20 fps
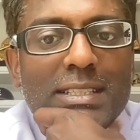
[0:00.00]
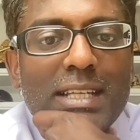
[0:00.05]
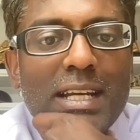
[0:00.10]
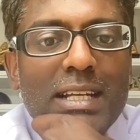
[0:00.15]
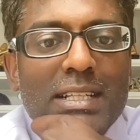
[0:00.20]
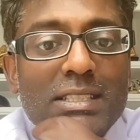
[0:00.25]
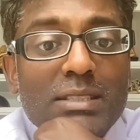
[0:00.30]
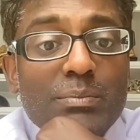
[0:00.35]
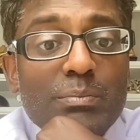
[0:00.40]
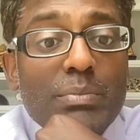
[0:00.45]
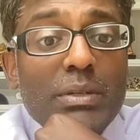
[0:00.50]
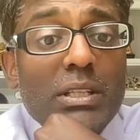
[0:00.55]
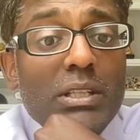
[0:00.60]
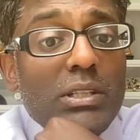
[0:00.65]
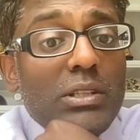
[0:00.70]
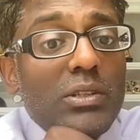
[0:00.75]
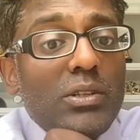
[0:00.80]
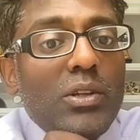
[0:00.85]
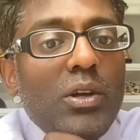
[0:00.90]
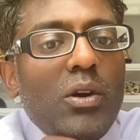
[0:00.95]
line is a bit
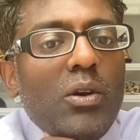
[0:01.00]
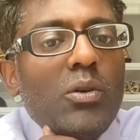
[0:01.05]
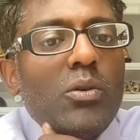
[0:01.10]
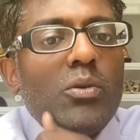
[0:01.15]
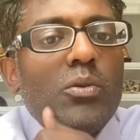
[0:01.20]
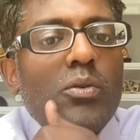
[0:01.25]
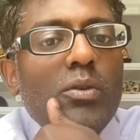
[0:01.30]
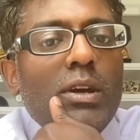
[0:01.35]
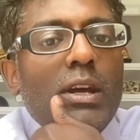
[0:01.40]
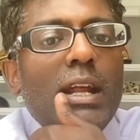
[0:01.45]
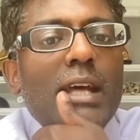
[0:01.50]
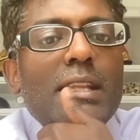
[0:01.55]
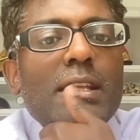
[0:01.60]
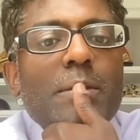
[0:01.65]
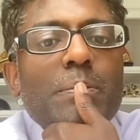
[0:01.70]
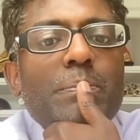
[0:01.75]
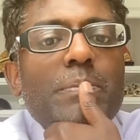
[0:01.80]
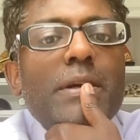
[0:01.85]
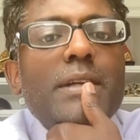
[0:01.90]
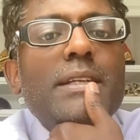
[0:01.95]
low, and I
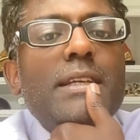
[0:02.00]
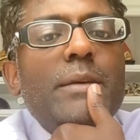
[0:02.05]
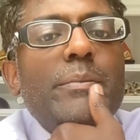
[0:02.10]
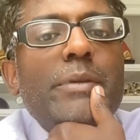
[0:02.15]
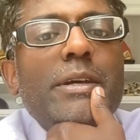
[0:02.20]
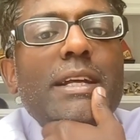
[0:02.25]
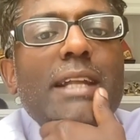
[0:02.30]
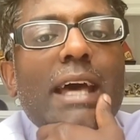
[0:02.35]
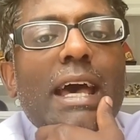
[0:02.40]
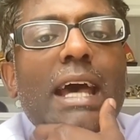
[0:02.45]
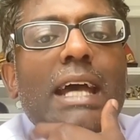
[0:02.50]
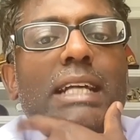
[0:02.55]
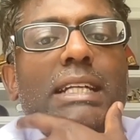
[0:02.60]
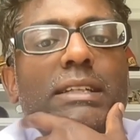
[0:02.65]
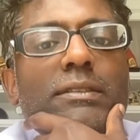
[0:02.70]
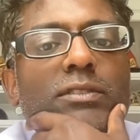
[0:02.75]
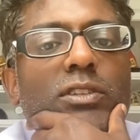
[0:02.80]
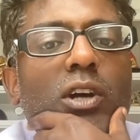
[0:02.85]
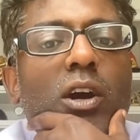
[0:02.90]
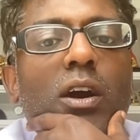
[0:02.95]
think Pitt can be an
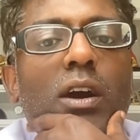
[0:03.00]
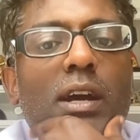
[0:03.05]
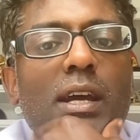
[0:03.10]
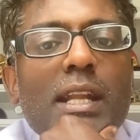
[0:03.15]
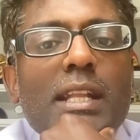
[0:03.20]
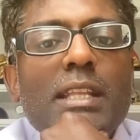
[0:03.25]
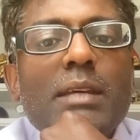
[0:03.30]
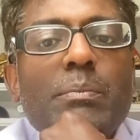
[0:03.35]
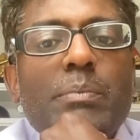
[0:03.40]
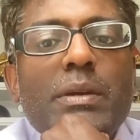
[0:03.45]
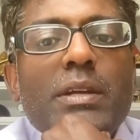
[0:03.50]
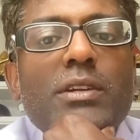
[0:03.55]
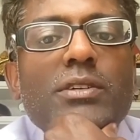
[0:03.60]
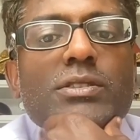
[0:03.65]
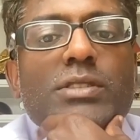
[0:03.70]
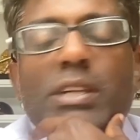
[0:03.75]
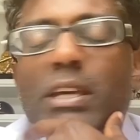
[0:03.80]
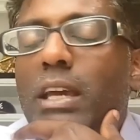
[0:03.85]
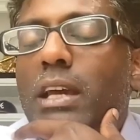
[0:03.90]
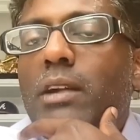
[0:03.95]
active dog, and I think
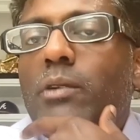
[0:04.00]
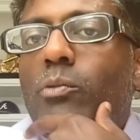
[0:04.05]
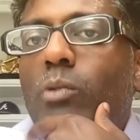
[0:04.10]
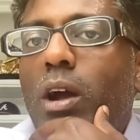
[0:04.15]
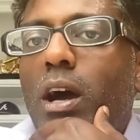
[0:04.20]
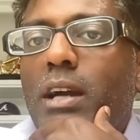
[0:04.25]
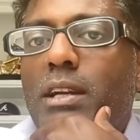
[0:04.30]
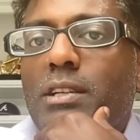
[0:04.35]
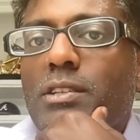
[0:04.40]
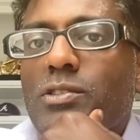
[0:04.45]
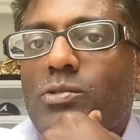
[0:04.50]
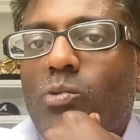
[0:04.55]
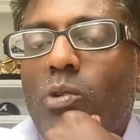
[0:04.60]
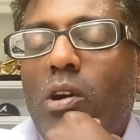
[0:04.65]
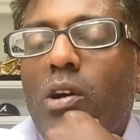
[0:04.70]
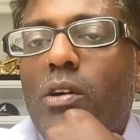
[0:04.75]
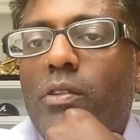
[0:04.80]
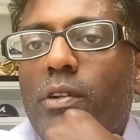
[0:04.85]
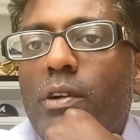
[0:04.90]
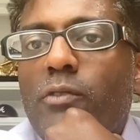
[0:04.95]
Peterson can get rocked as
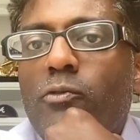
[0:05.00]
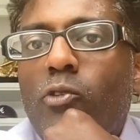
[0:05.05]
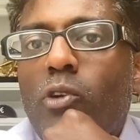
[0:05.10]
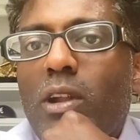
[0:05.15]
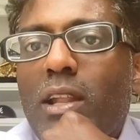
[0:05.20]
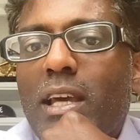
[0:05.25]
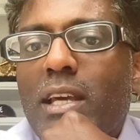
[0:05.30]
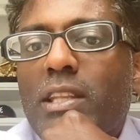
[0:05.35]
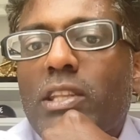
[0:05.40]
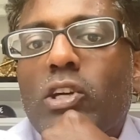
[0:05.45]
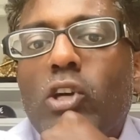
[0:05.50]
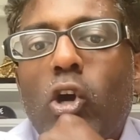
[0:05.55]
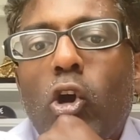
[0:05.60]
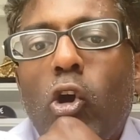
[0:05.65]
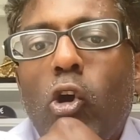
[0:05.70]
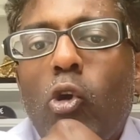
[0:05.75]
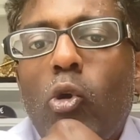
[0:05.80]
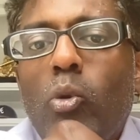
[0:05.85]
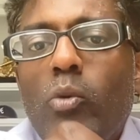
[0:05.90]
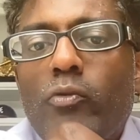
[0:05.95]
well, and therefore I like the
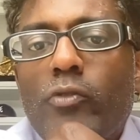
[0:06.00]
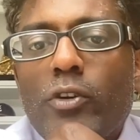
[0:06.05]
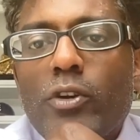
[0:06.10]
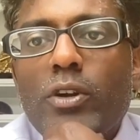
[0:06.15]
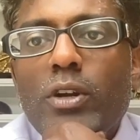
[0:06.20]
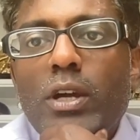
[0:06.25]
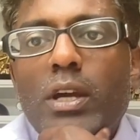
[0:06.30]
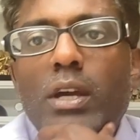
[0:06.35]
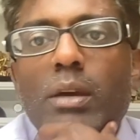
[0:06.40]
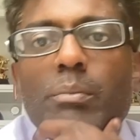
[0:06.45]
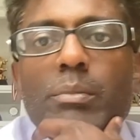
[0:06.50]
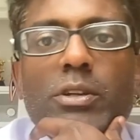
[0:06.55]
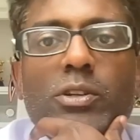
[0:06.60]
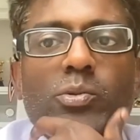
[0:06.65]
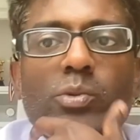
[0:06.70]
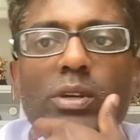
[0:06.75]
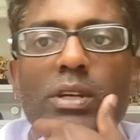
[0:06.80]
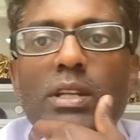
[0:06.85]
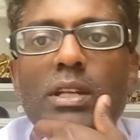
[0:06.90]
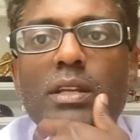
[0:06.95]
over
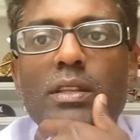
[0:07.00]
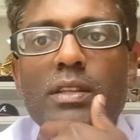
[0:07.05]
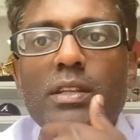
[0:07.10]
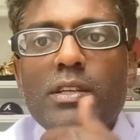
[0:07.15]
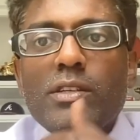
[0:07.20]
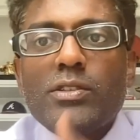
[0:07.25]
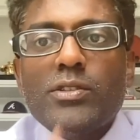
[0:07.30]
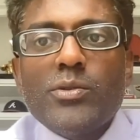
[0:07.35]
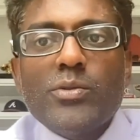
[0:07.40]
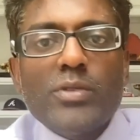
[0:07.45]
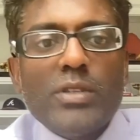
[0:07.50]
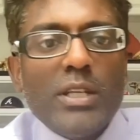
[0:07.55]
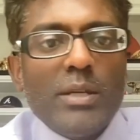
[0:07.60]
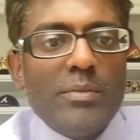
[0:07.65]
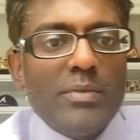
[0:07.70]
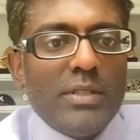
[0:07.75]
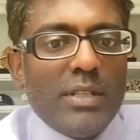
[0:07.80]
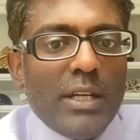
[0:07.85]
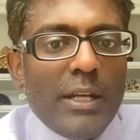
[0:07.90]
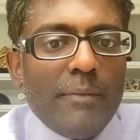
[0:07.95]
between these two
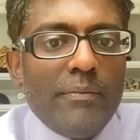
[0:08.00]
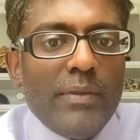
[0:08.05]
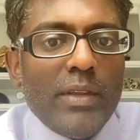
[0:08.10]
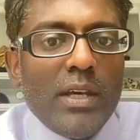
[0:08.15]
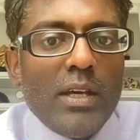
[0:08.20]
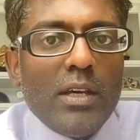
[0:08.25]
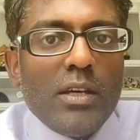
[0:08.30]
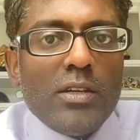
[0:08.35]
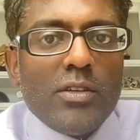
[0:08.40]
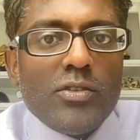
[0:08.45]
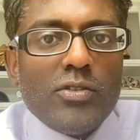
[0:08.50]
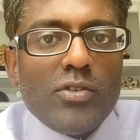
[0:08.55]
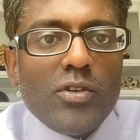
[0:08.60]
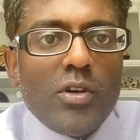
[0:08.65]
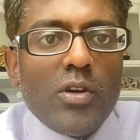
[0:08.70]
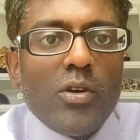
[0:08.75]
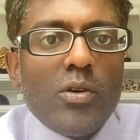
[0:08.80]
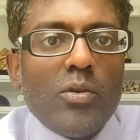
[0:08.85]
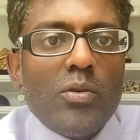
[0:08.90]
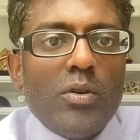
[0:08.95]
teams today.
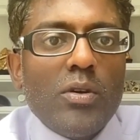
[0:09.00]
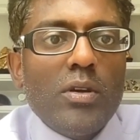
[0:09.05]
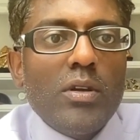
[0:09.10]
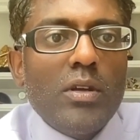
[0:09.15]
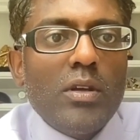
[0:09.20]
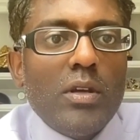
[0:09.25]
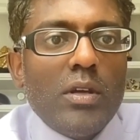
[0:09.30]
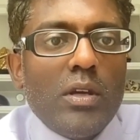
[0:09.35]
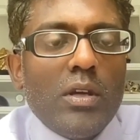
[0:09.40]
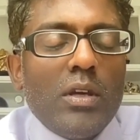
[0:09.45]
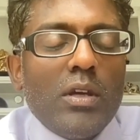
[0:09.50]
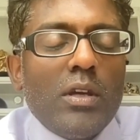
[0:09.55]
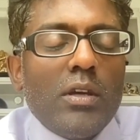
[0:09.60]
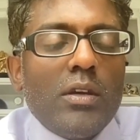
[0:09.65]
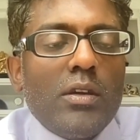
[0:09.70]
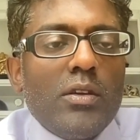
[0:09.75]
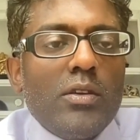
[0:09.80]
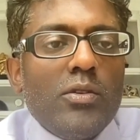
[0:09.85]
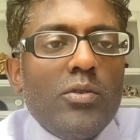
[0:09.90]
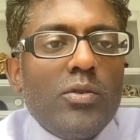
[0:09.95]
So
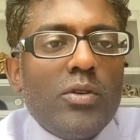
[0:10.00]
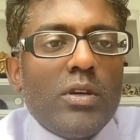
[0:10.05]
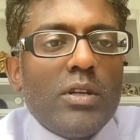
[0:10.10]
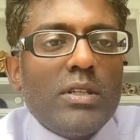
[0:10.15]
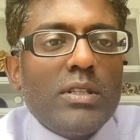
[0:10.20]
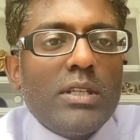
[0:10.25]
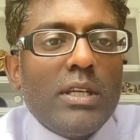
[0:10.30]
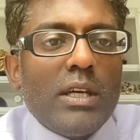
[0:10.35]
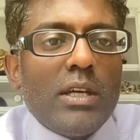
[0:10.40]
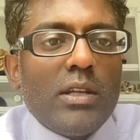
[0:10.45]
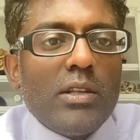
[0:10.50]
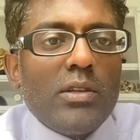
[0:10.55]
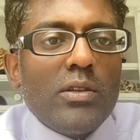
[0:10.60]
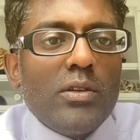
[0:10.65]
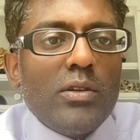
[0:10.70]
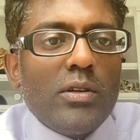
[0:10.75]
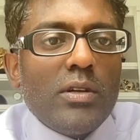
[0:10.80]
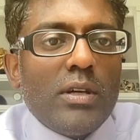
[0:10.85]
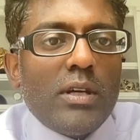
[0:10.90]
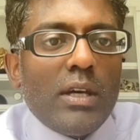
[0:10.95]
you can take a
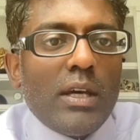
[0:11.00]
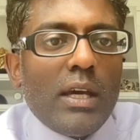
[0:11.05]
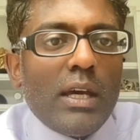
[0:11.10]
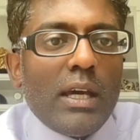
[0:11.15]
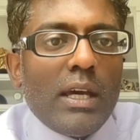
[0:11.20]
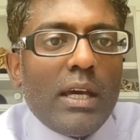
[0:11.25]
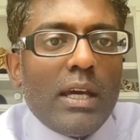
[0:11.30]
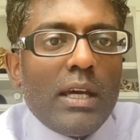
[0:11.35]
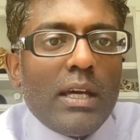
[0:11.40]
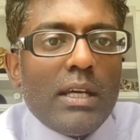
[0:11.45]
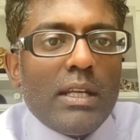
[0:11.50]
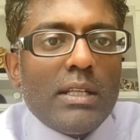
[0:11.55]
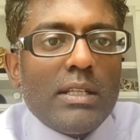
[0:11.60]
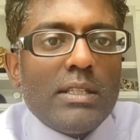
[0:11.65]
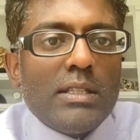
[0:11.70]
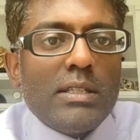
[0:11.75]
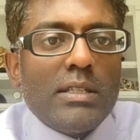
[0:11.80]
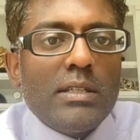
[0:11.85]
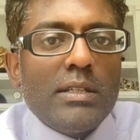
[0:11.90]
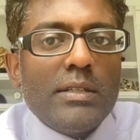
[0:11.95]
look
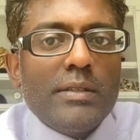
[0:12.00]
at,